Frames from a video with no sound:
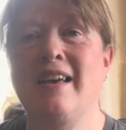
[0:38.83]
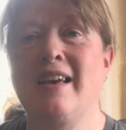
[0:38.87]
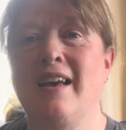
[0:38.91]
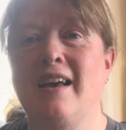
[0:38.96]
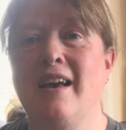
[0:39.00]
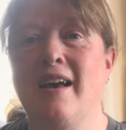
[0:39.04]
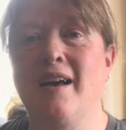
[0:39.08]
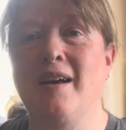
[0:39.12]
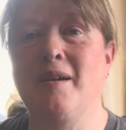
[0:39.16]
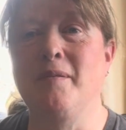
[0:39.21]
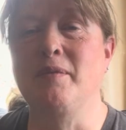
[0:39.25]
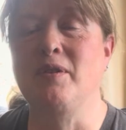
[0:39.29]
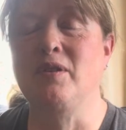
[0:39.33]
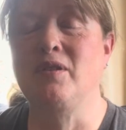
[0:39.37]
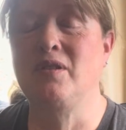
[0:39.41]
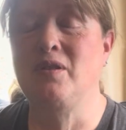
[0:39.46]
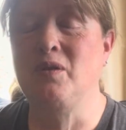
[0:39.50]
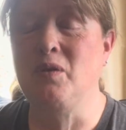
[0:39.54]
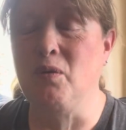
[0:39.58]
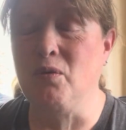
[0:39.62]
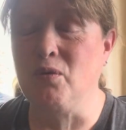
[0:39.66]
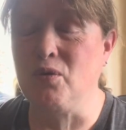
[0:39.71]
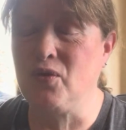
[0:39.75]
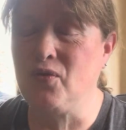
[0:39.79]
The
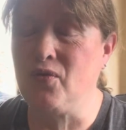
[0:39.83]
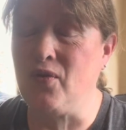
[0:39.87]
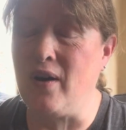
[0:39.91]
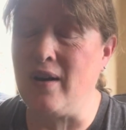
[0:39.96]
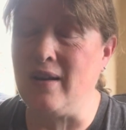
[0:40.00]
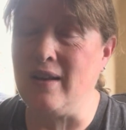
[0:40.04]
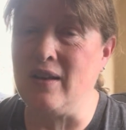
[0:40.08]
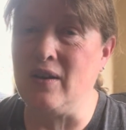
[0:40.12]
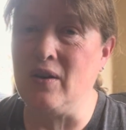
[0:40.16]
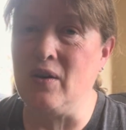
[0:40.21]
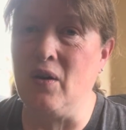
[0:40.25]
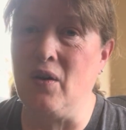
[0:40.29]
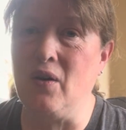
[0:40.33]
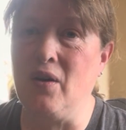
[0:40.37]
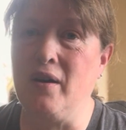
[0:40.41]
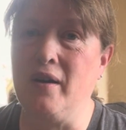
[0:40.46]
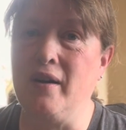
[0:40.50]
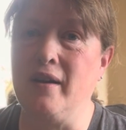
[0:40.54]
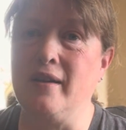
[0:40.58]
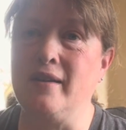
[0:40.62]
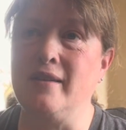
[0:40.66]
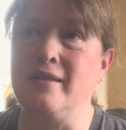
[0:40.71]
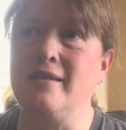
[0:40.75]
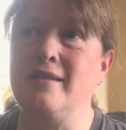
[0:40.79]
snow's finally
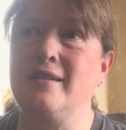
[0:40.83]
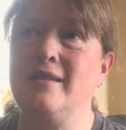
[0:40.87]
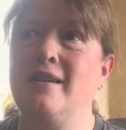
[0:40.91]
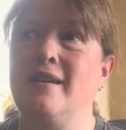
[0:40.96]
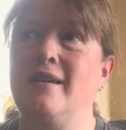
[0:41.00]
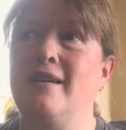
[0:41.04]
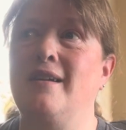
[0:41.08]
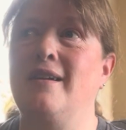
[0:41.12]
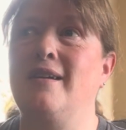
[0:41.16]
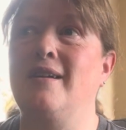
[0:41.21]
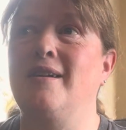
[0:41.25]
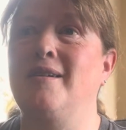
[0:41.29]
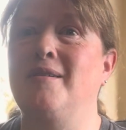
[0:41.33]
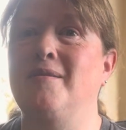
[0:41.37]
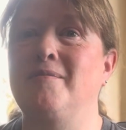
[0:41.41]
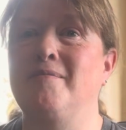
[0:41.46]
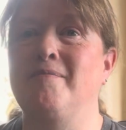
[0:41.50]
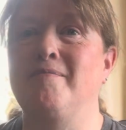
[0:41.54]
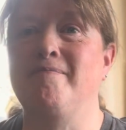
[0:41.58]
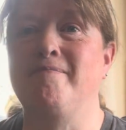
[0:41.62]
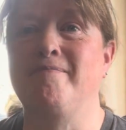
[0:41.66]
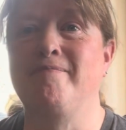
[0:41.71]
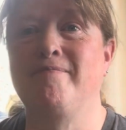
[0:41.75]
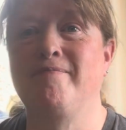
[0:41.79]

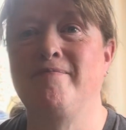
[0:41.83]
gone.